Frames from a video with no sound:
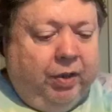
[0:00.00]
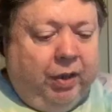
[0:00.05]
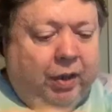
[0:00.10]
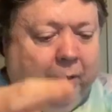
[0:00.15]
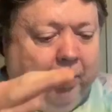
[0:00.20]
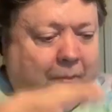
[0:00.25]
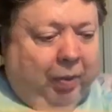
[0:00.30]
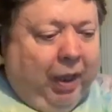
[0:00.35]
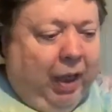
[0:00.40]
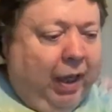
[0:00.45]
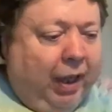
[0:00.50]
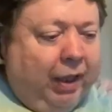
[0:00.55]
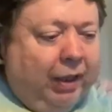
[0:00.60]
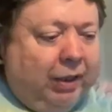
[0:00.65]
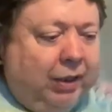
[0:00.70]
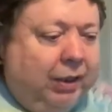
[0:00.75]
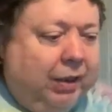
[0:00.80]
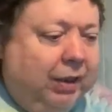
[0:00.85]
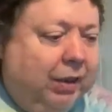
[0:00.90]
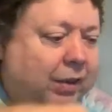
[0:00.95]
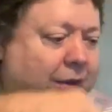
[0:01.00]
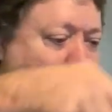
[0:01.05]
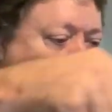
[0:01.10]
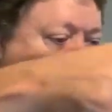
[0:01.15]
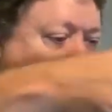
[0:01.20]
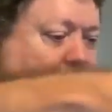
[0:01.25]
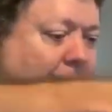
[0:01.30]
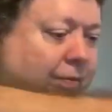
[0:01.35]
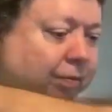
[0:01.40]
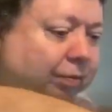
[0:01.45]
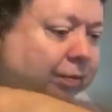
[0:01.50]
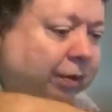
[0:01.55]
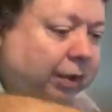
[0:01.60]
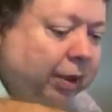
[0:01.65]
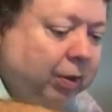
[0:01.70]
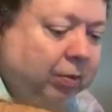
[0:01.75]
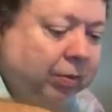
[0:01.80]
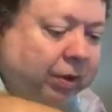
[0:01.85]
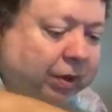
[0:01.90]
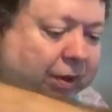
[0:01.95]
a box
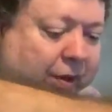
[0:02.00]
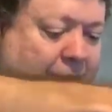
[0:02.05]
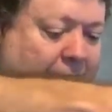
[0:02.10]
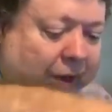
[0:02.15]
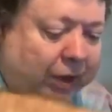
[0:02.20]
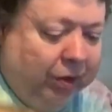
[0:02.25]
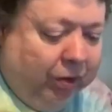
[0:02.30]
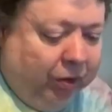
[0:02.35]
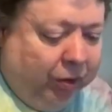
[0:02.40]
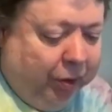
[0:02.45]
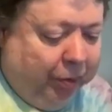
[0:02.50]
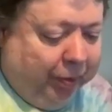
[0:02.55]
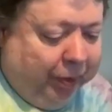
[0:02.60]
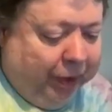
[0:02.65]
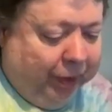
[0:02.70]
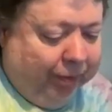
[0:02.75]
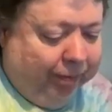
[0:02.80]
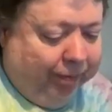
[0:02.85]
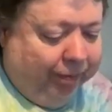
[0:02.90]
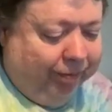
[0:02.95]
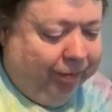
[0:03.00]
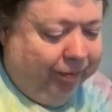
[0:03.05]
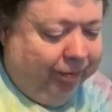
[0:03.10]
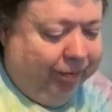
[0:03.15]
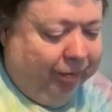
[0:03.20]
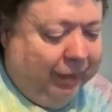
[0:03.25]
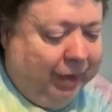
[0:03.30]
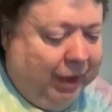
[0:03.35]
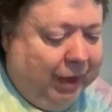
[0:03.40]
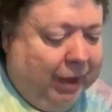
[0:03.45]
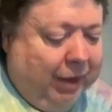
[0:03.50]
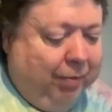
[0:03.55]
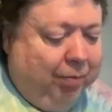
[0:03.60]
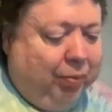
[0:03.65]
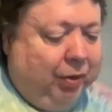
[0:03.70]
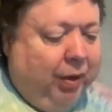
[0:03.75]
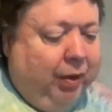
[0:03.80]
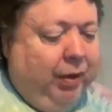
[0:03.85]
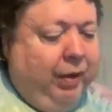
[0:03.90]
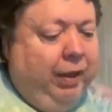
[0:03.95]
that was sealed, but not
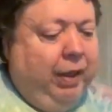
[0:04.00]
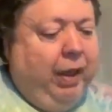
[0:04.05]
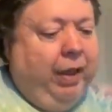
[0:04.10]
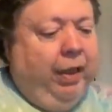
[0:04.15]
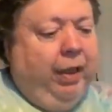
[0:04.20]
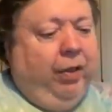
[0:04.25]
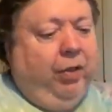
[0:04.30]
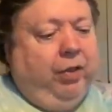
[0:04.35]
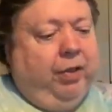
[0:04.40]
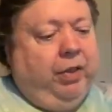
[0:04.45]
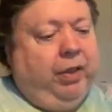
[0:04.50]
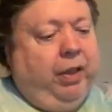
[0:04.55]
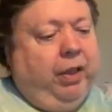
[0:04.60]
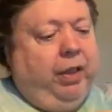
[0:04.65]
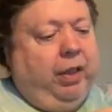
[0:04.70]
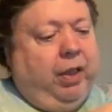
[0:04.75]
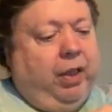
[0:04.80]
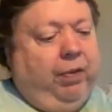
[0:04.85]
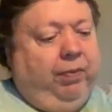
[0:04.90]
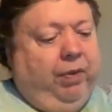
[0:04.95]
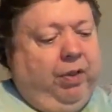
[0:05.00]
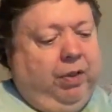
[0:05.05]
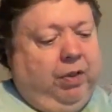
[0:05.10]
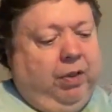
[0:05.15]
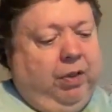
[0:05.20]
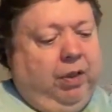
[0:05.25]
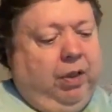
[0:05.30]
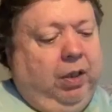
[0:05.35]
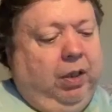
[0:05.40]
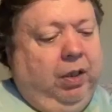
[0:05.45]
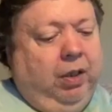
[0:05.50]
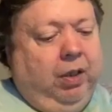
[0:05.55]
airtight, obviously.